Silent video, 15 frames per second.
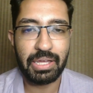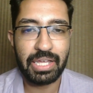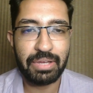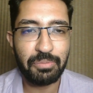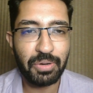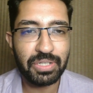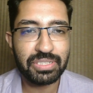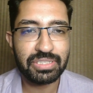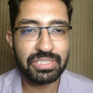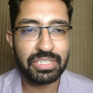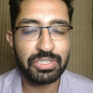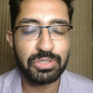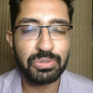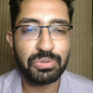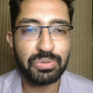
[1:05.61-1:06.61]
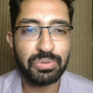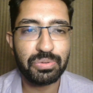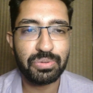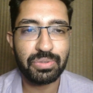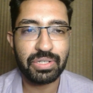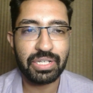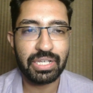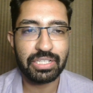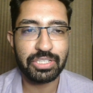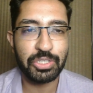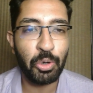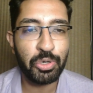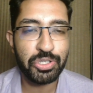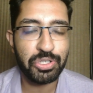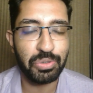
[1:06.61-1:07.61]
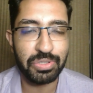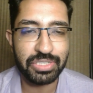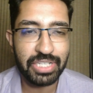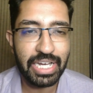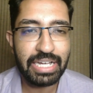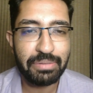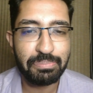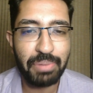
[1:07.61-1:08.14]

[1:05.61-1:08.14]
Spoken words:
was the two no shows, right?